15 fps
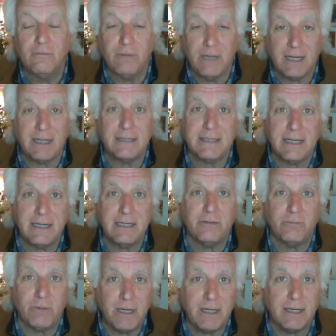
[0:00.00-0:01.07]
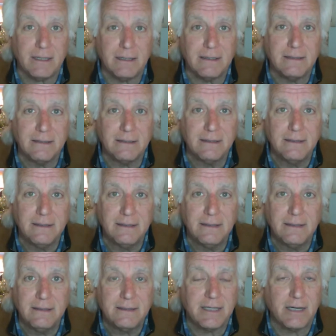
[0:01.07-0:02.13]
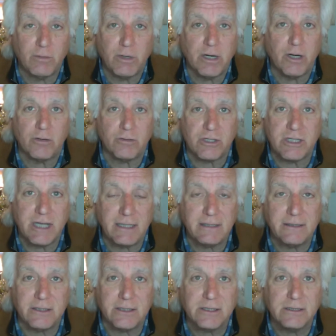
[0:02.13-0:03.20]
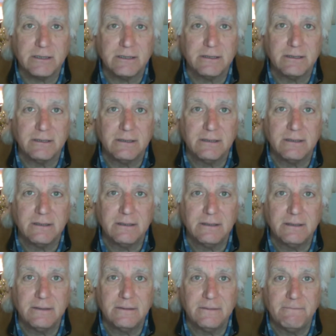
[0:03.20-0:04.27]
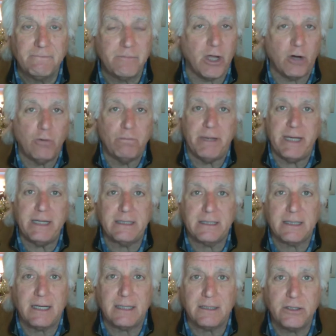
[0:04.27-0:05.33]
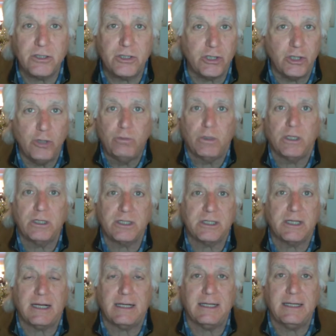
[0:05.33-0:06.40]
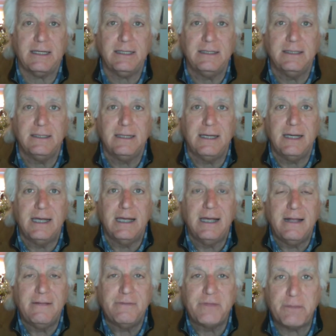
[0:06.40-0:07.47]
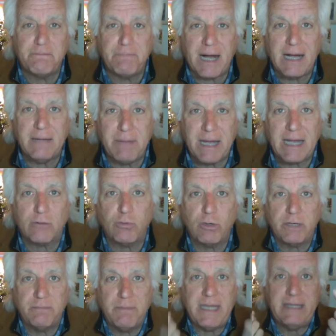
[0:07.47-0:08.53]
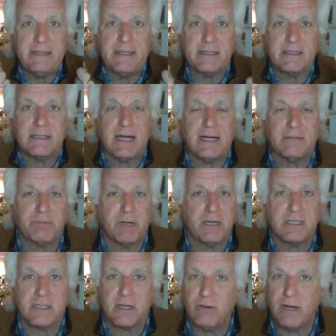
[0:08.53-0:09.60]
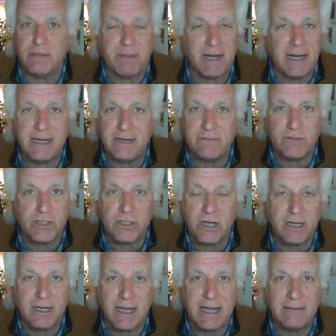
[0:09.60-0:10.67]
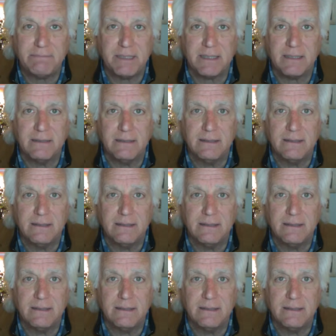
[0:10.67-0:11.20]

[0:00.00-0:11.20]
Well, I'll tell you what, there were no sellers. No big sellers. You weren't selling. The buyback would have made the stock price go up. I never saw it happen.